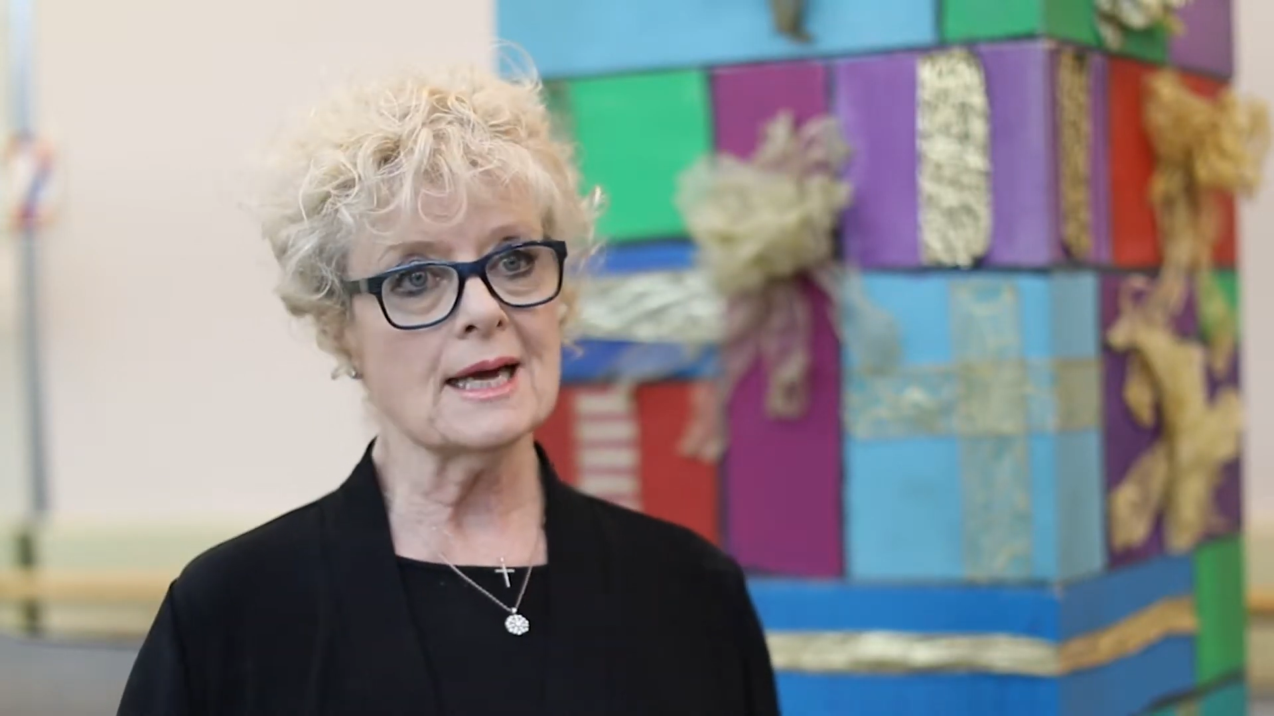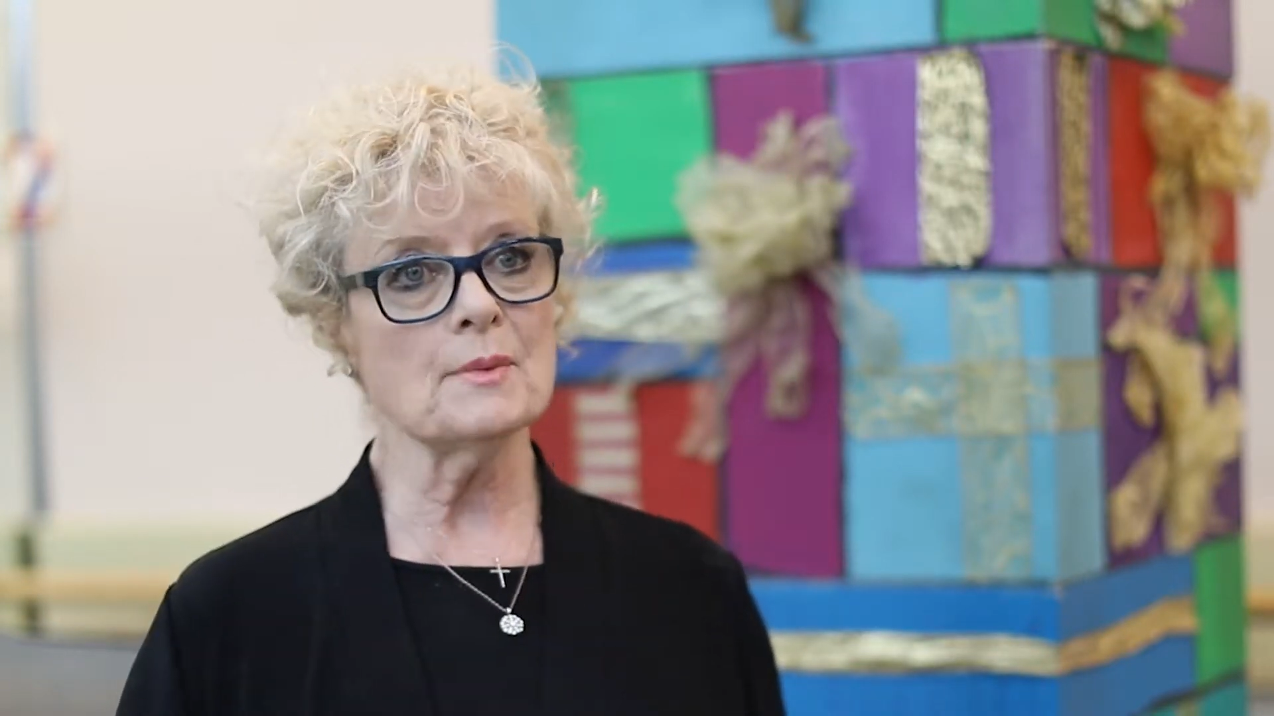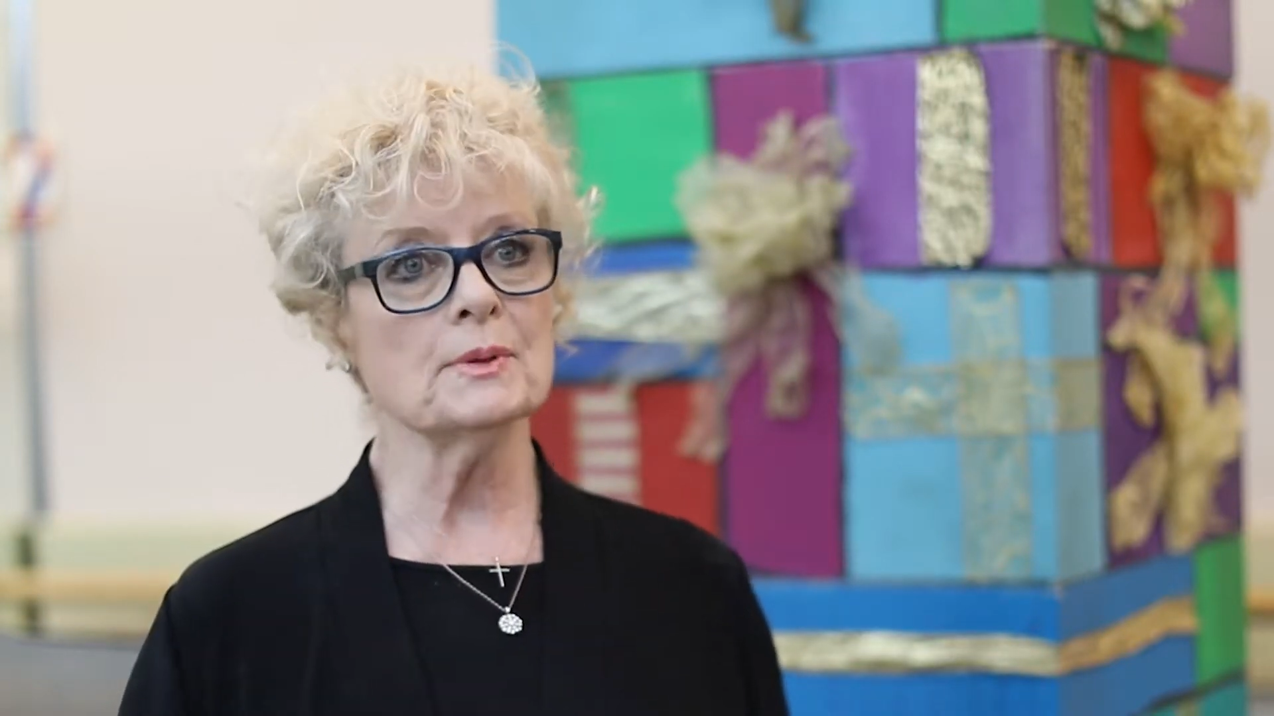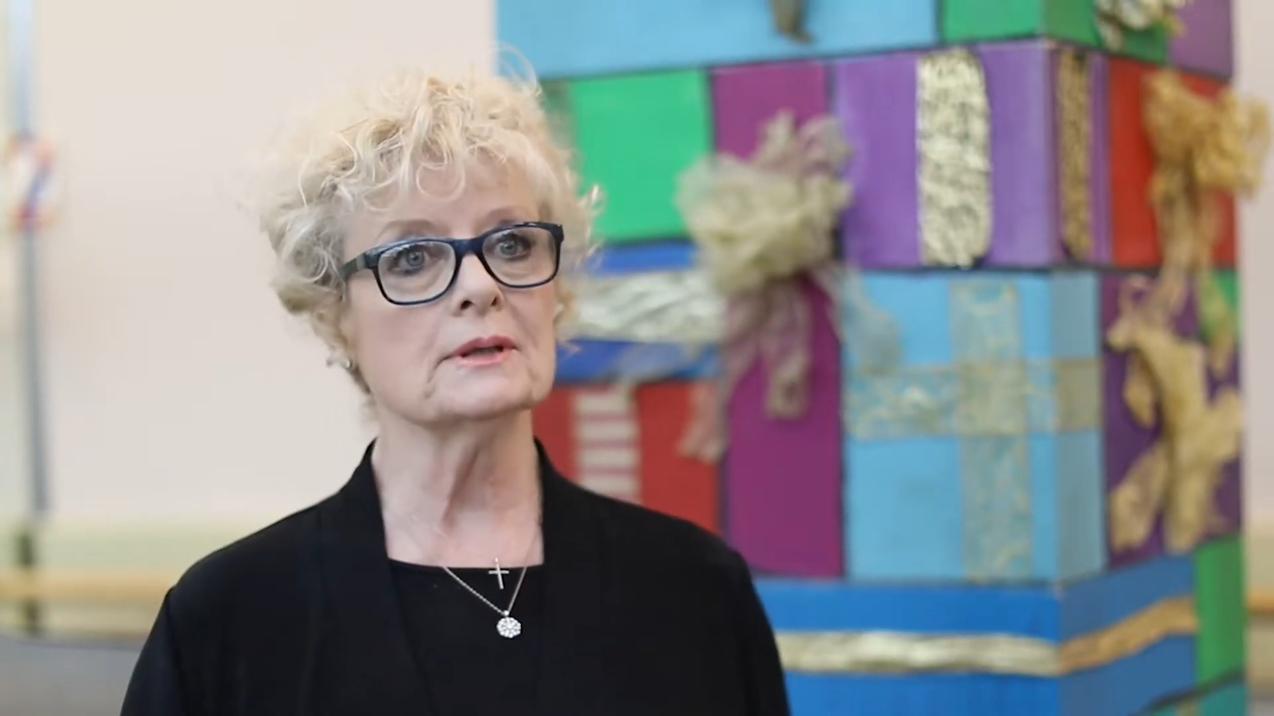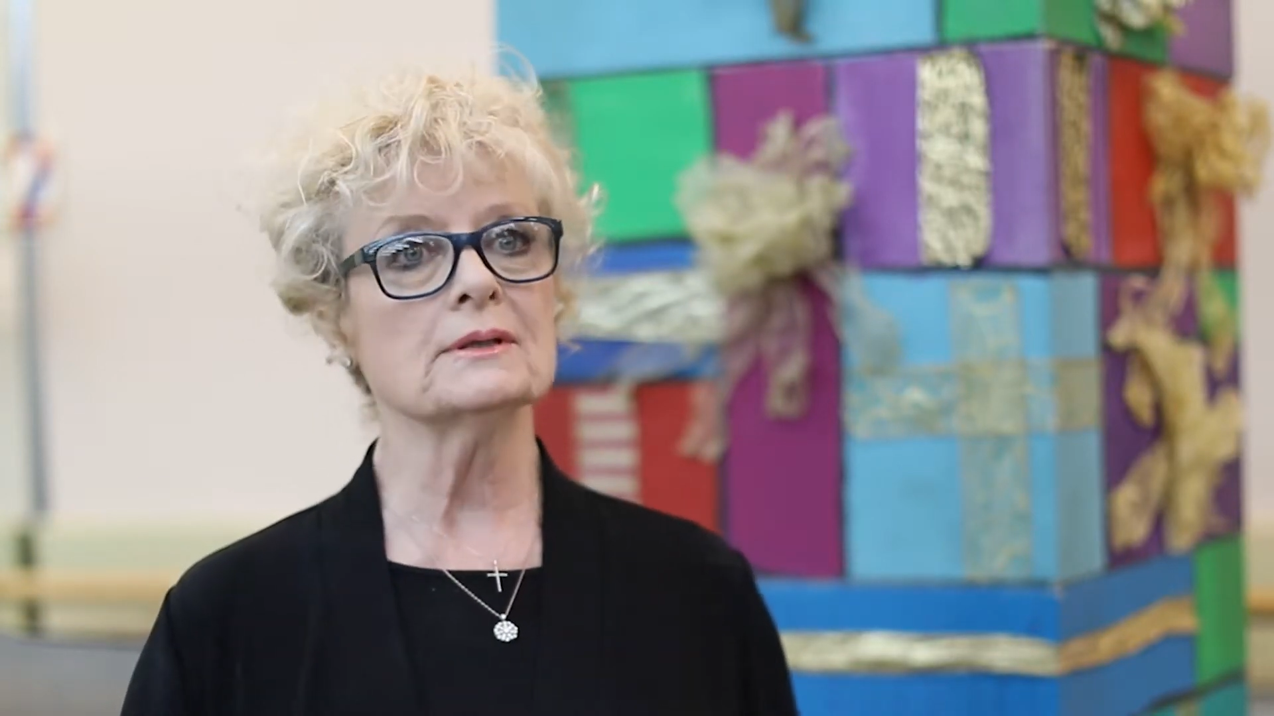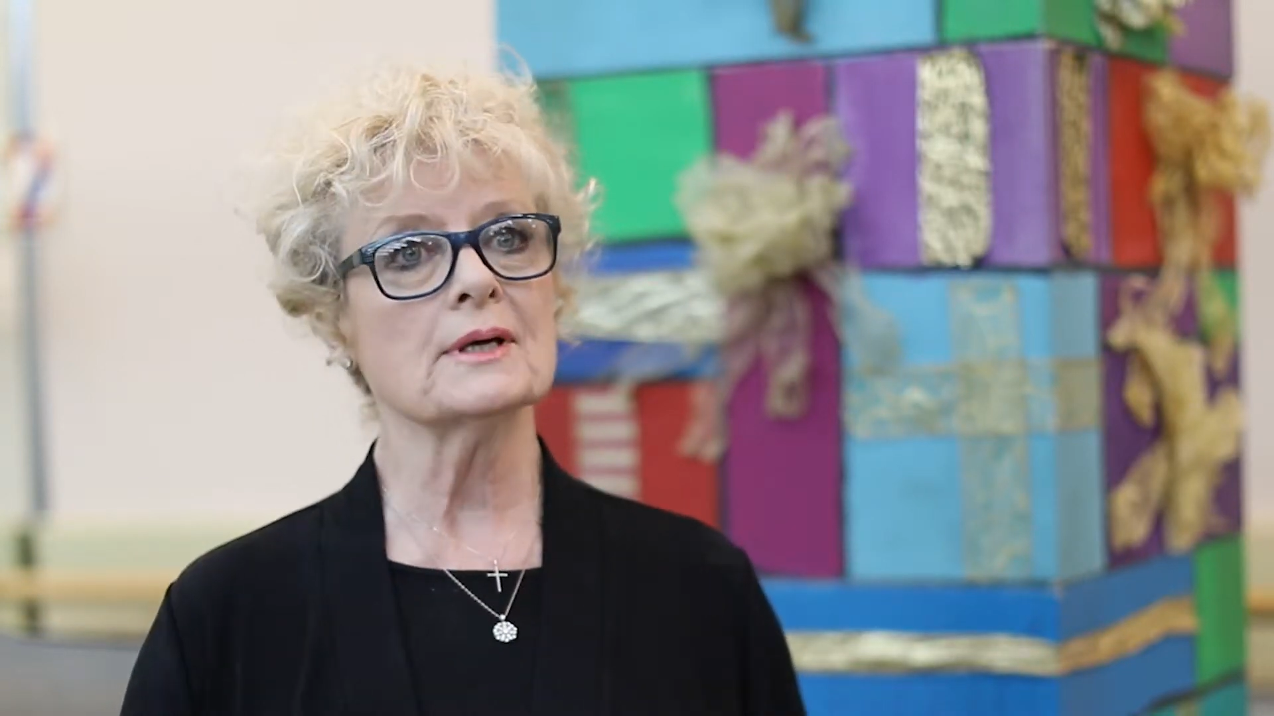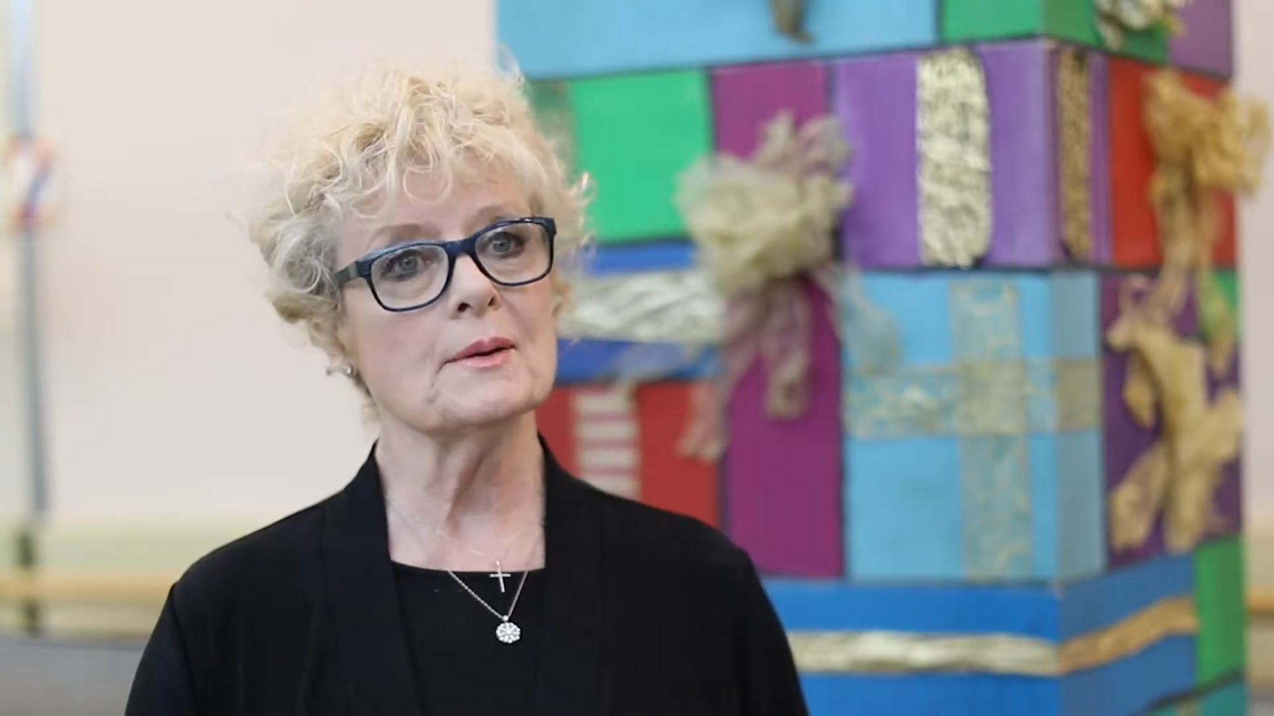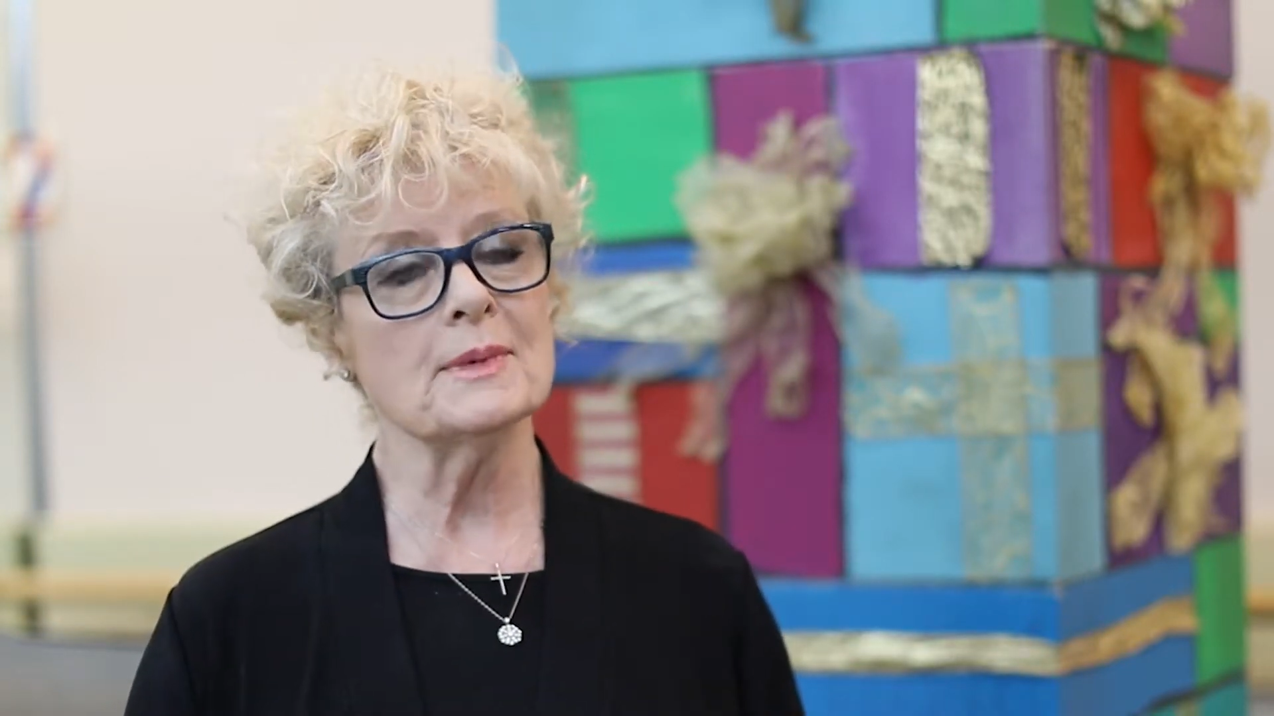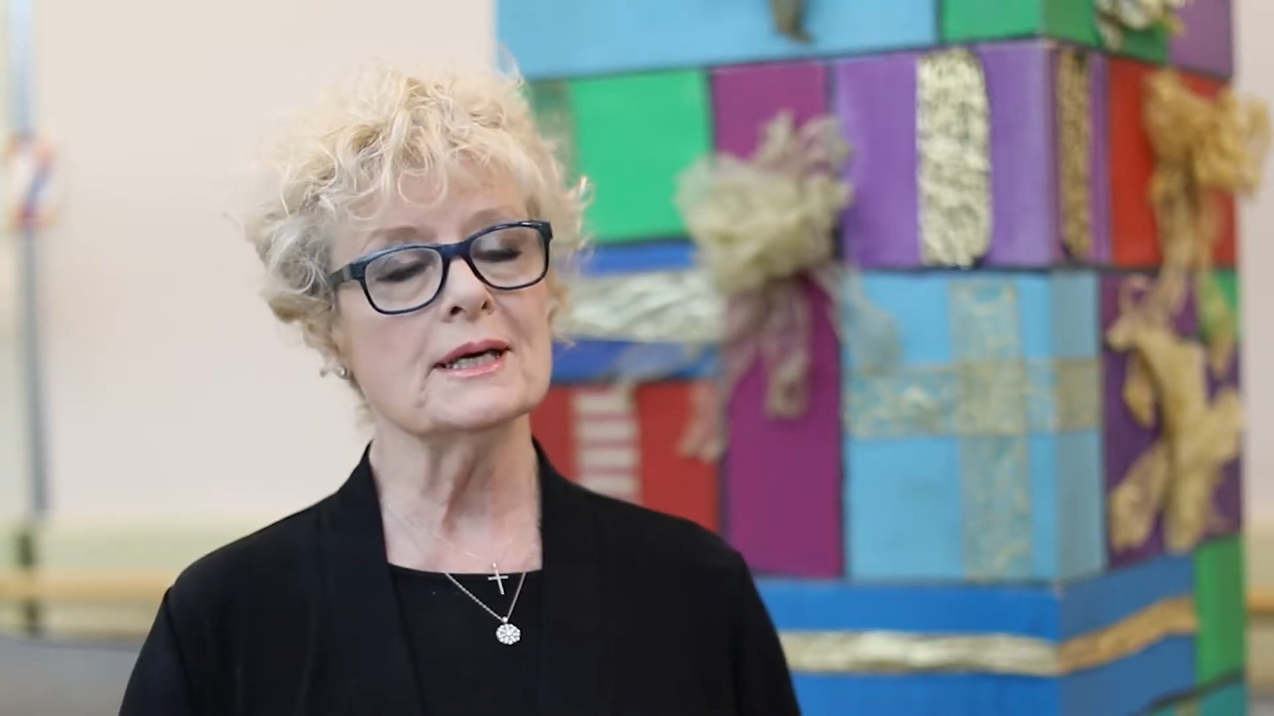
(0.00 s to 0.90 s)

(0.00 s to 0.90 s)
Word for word: couple to come